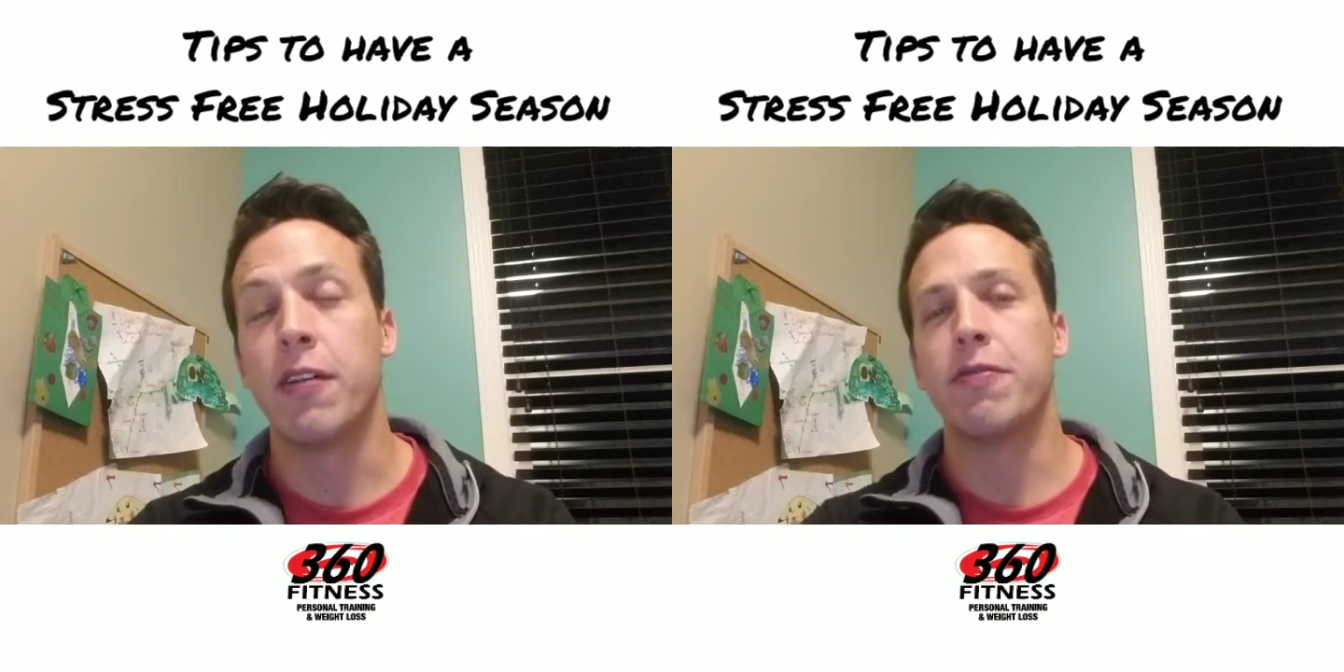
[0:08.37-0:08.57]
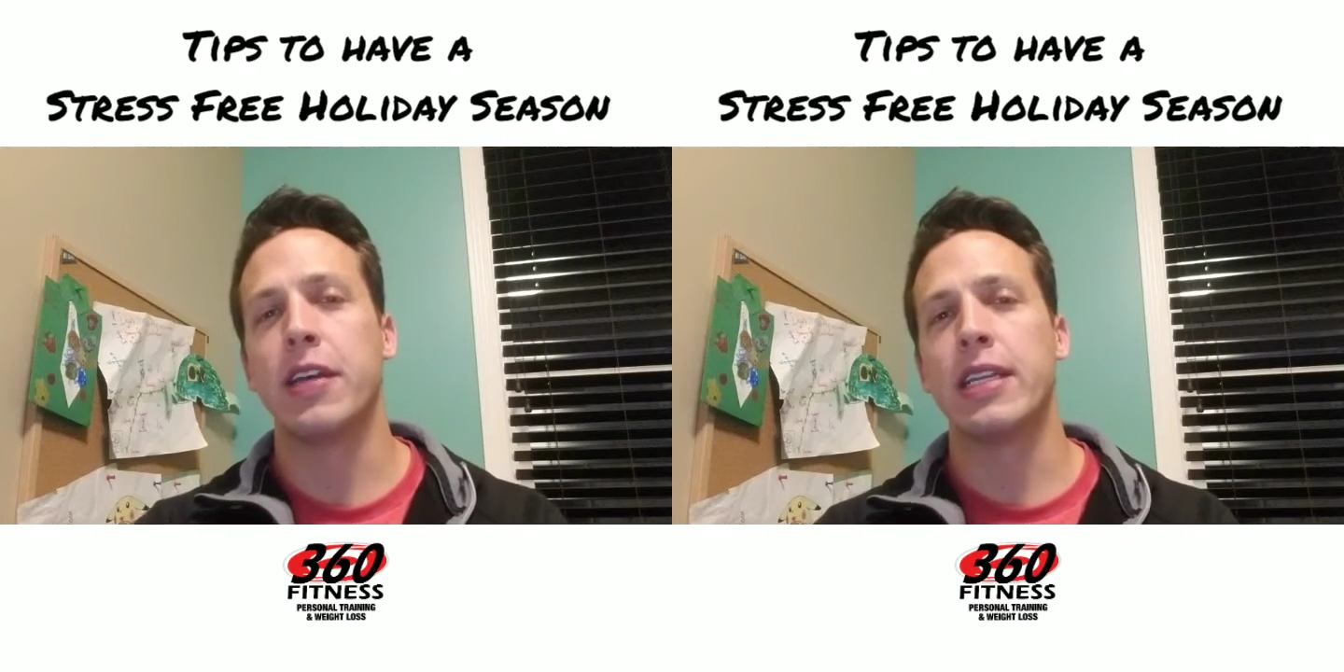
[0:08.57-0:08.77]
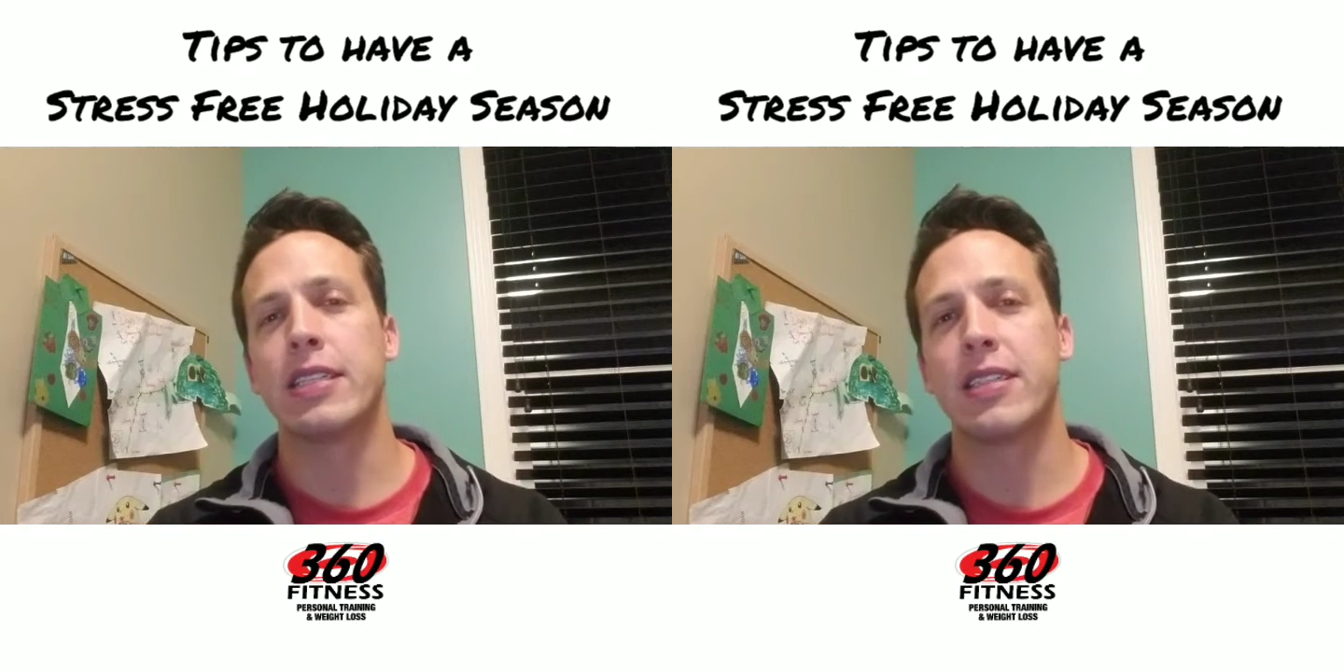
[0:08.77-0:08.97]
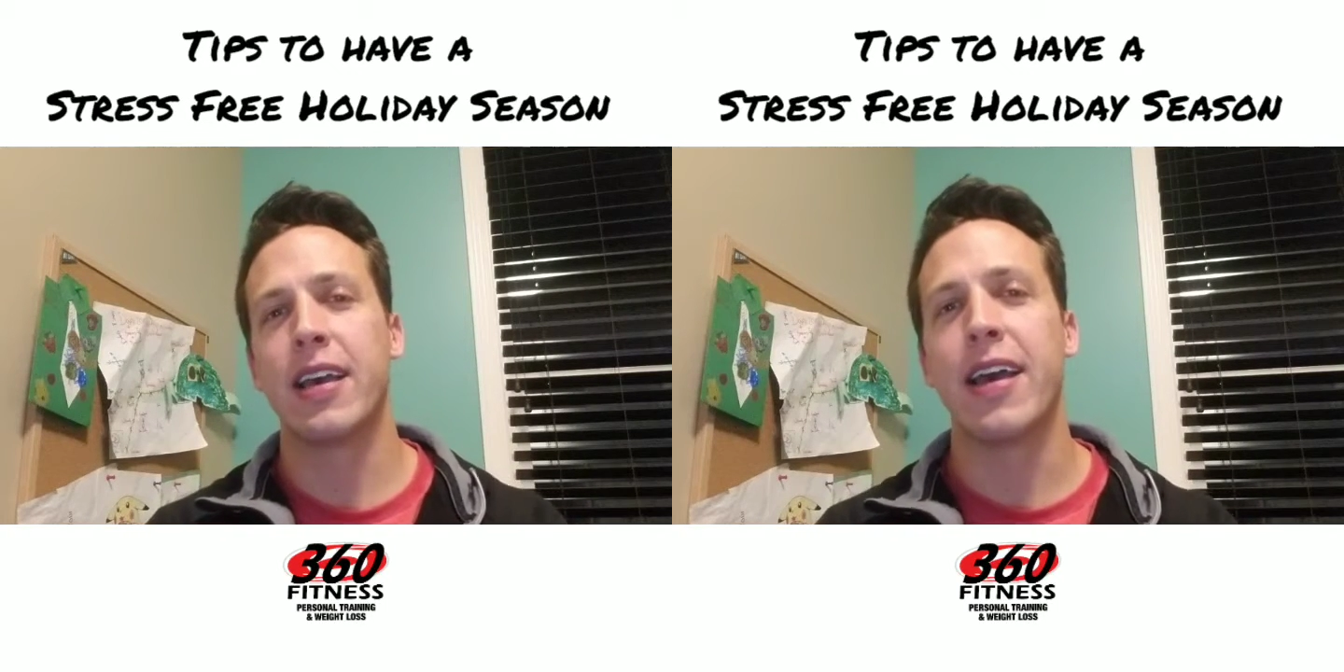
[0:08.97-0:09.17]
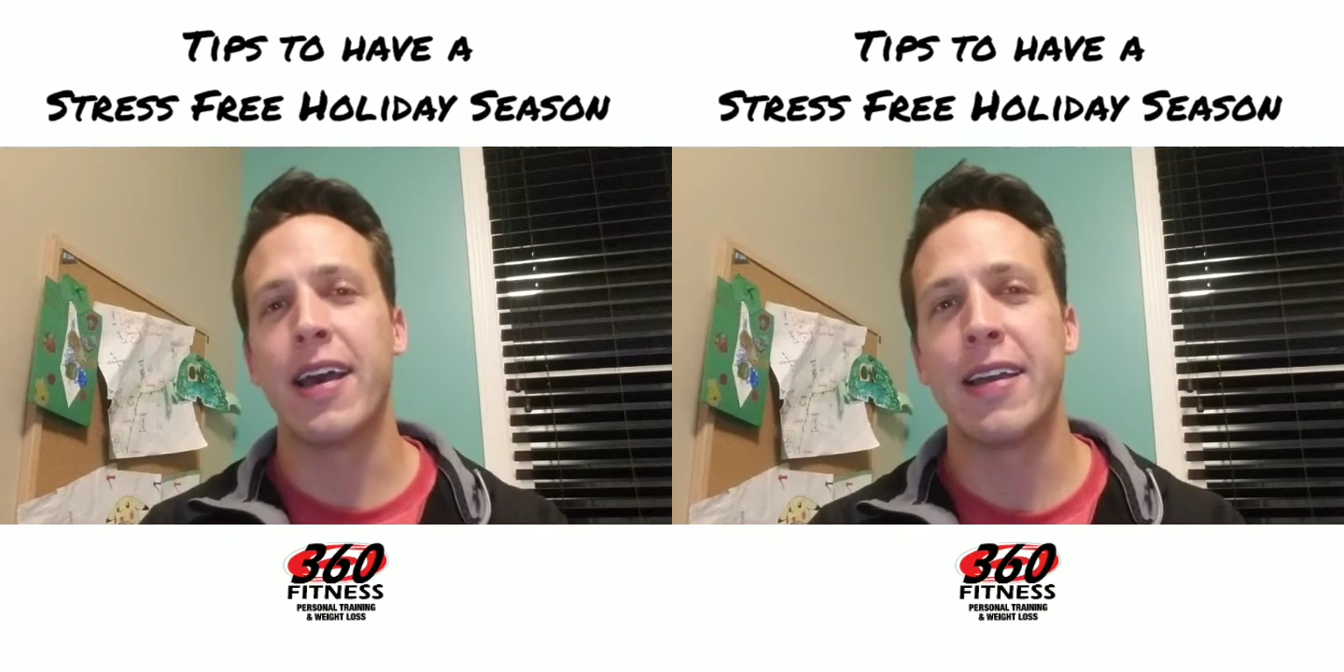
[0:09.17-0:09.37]
of fitness
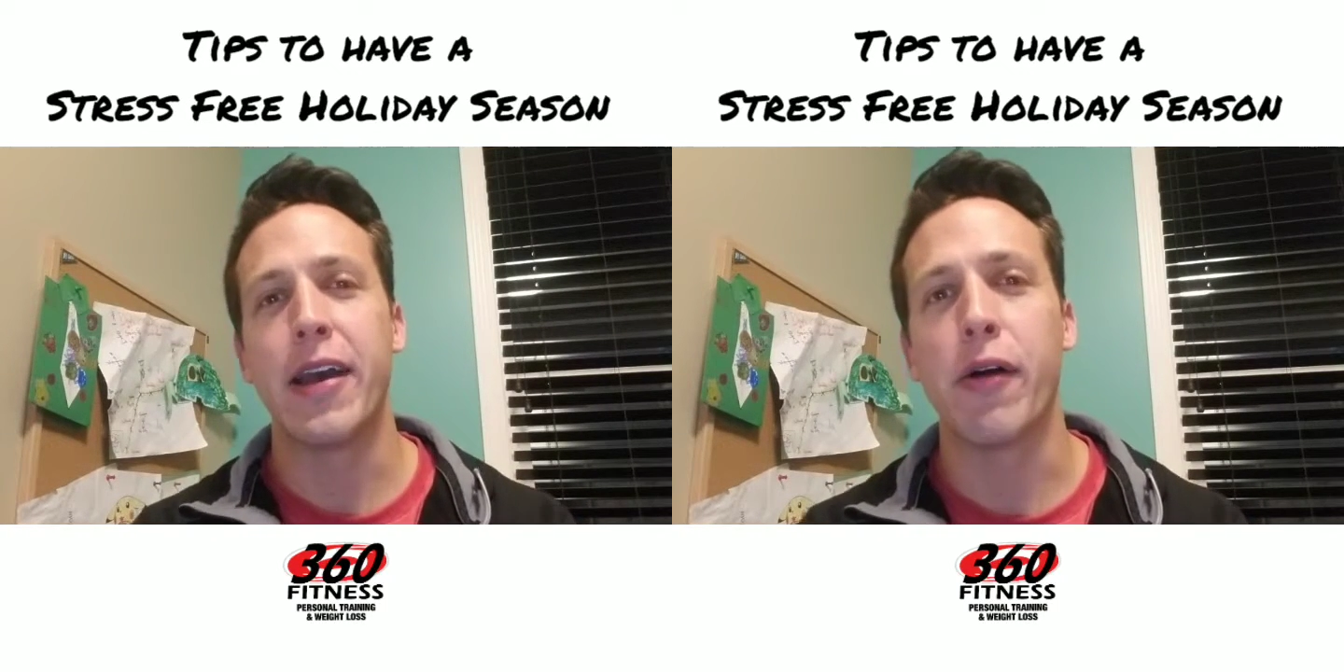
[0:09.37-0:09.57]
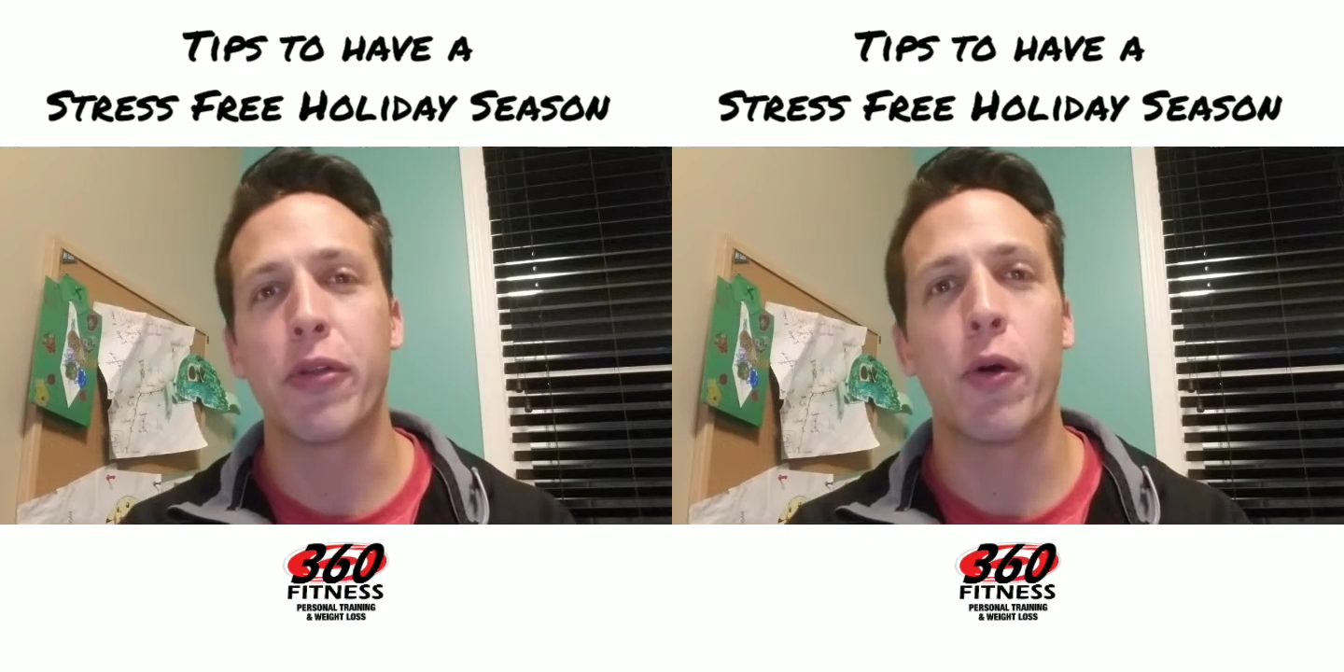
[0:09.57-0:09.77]
and health